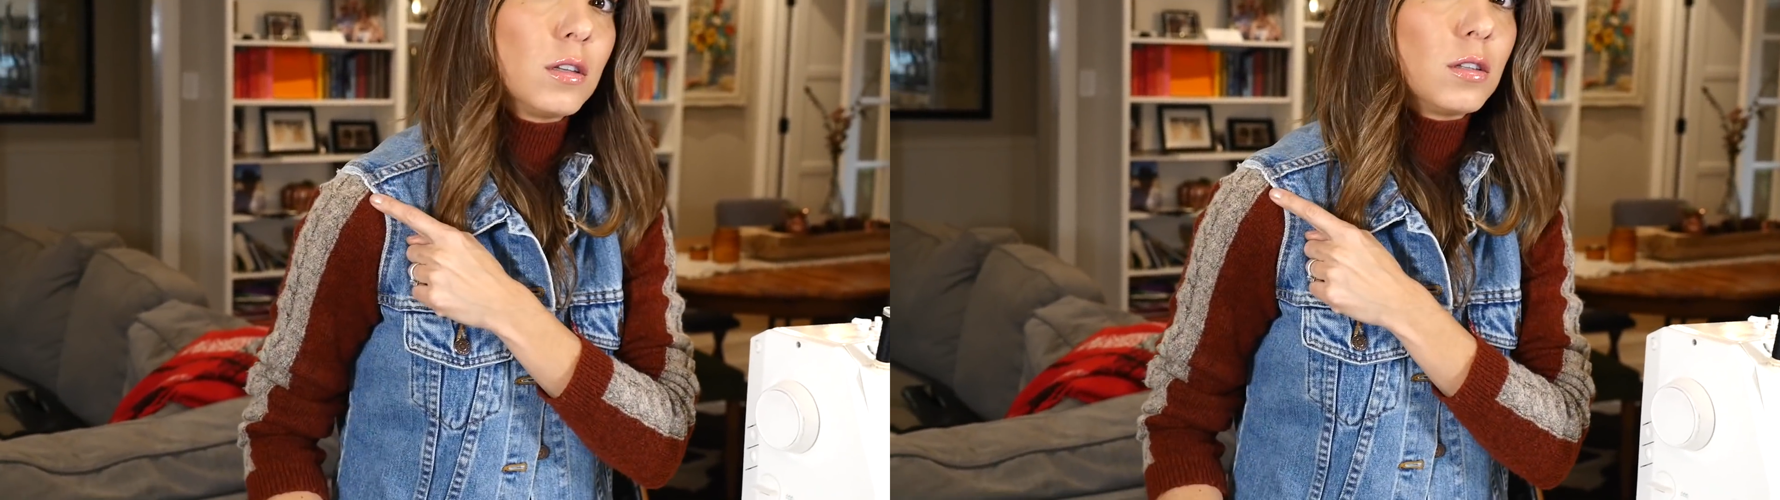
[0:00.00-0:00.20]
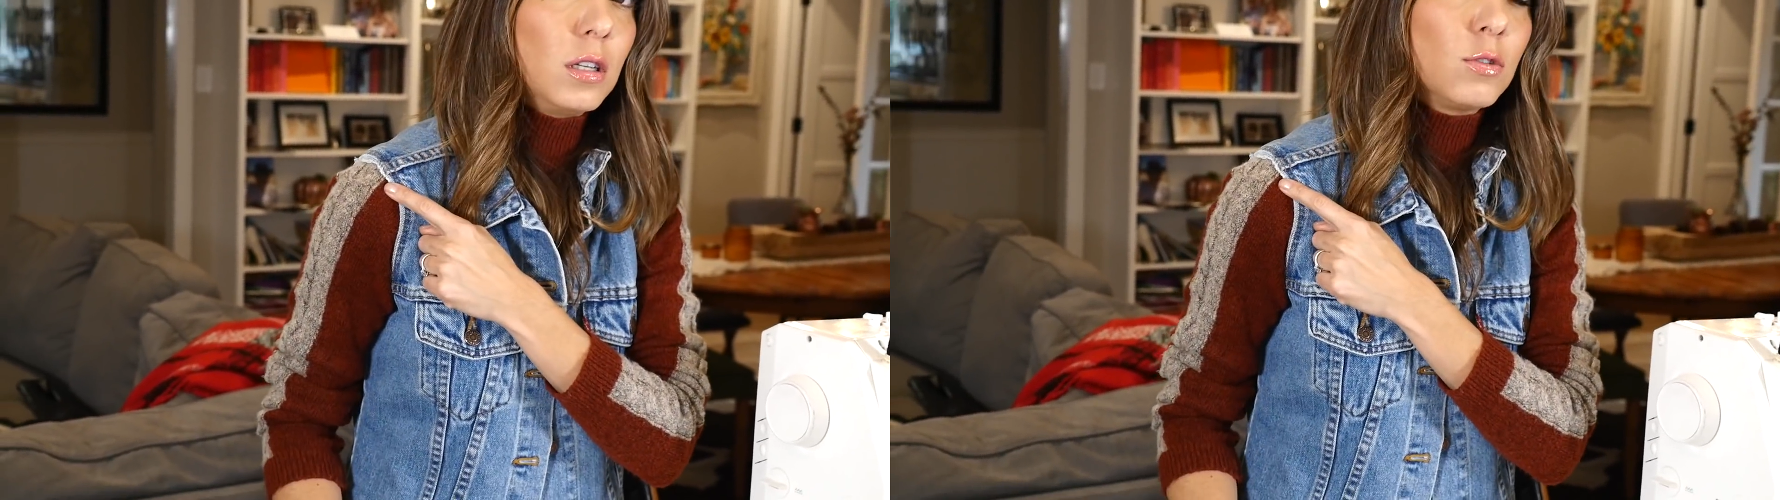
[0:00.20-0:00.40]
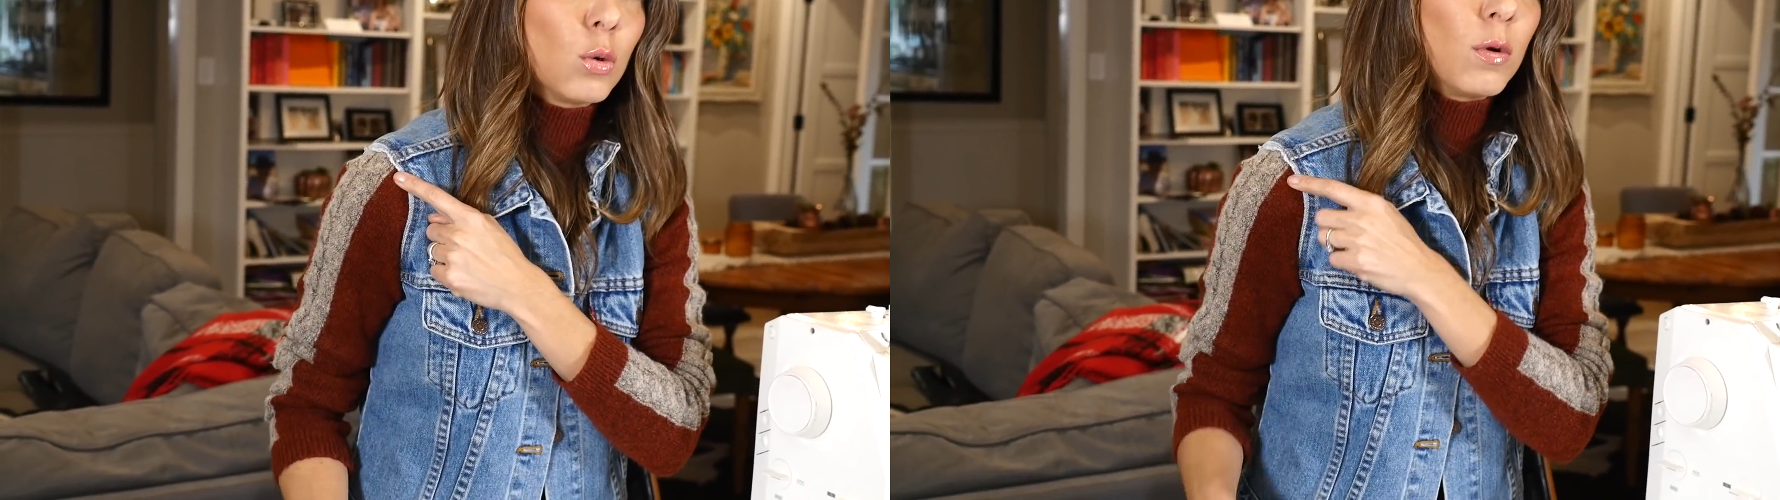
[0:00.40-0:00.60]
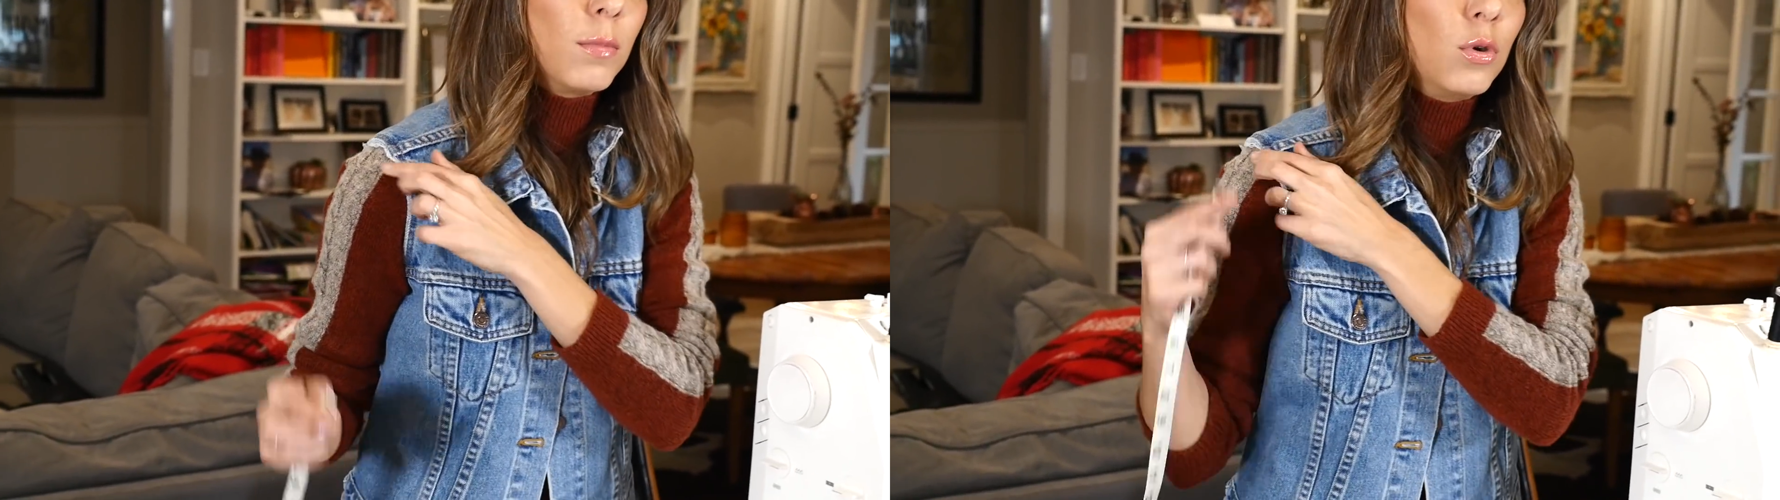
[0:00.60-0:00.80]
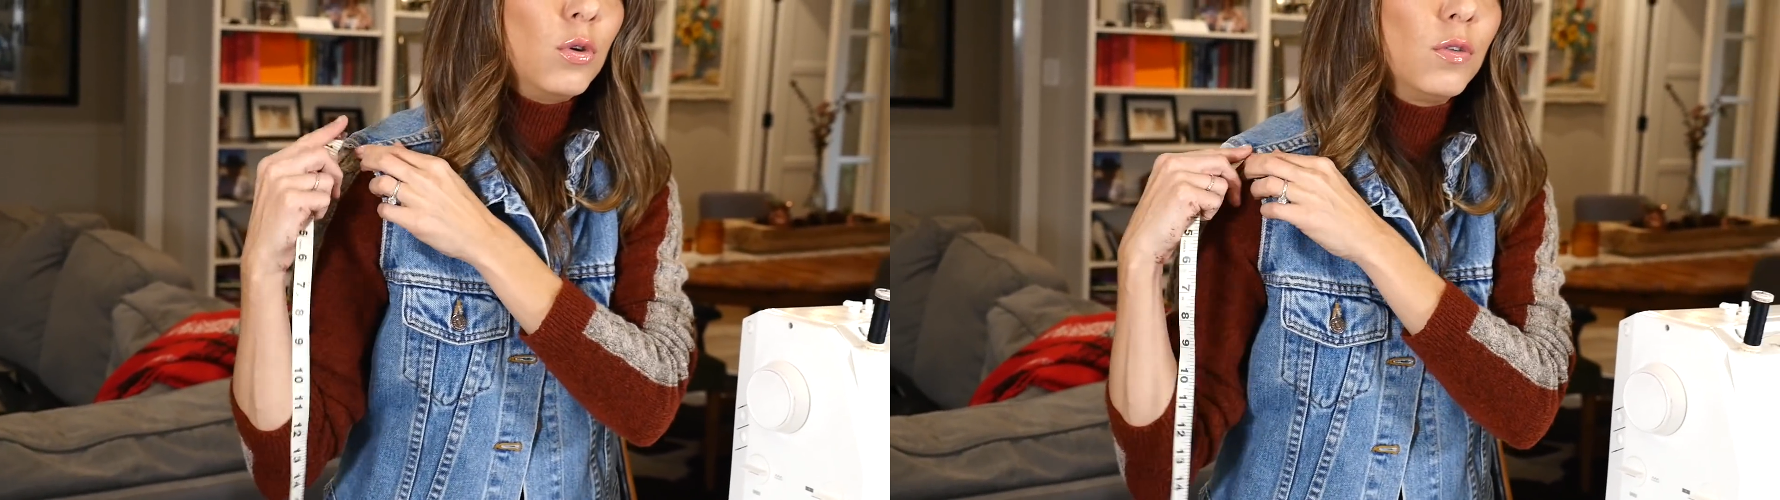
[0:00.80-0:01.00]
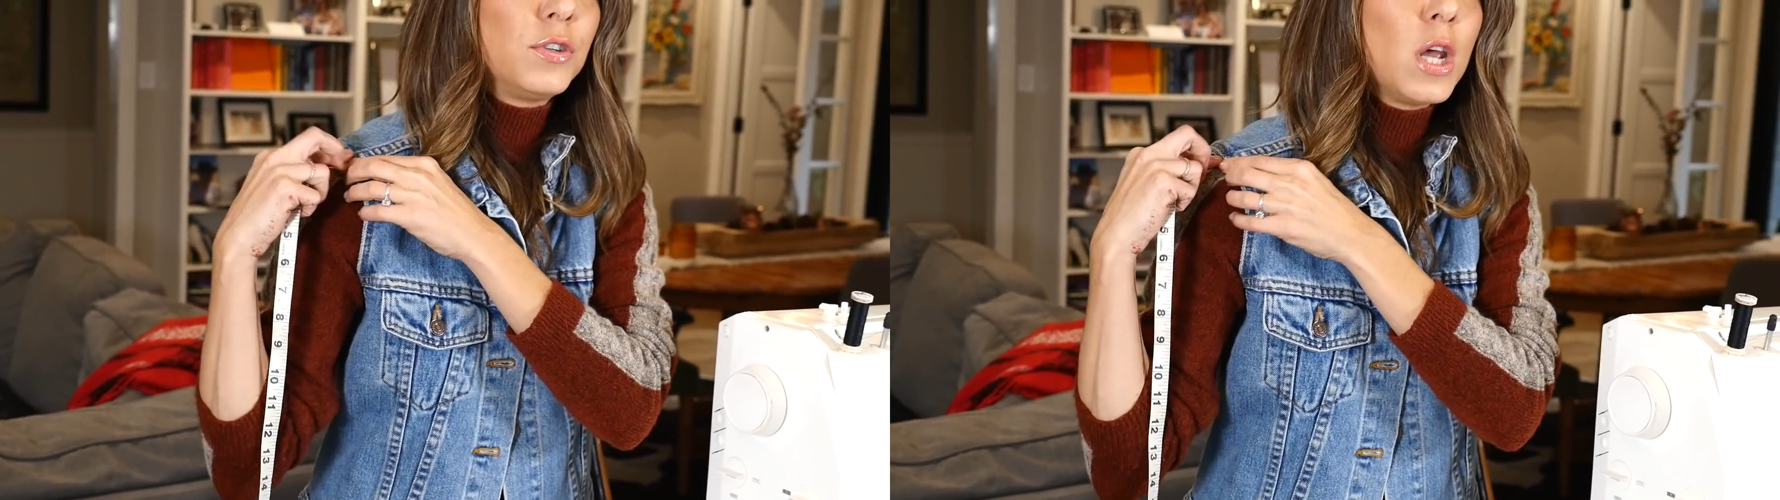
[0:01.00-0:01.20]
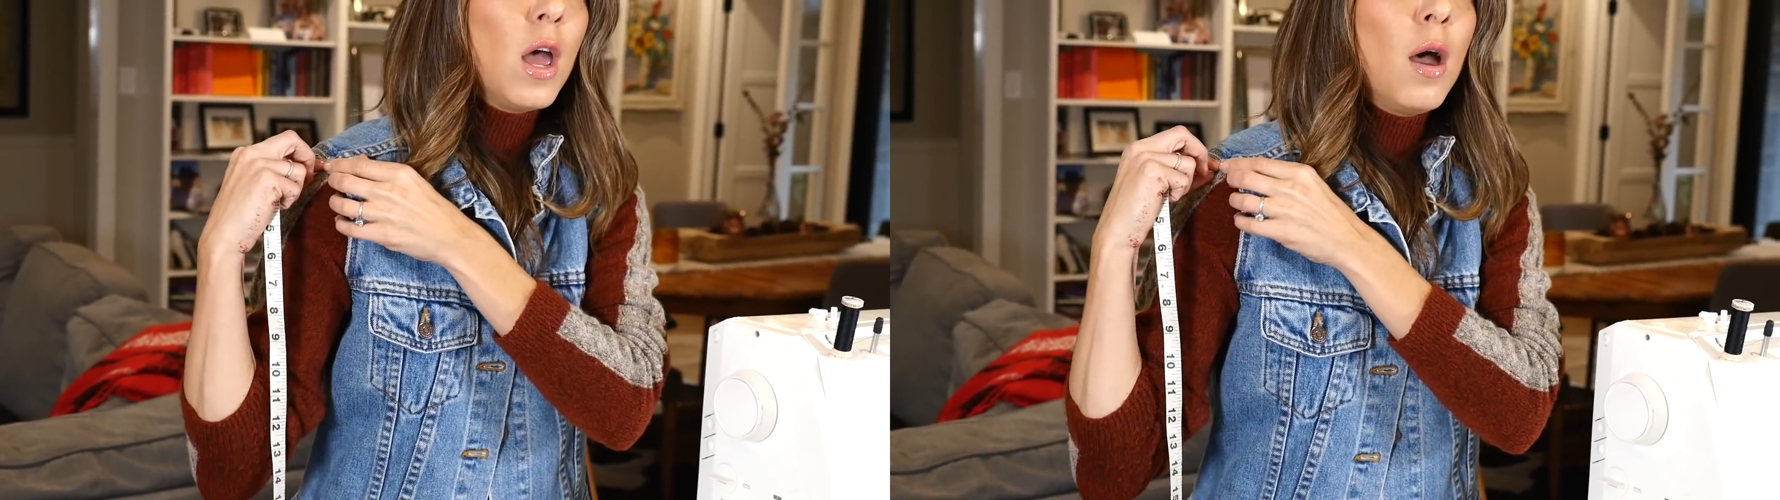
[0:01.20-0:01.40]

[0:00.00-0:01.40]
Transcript: the sleeves are removed,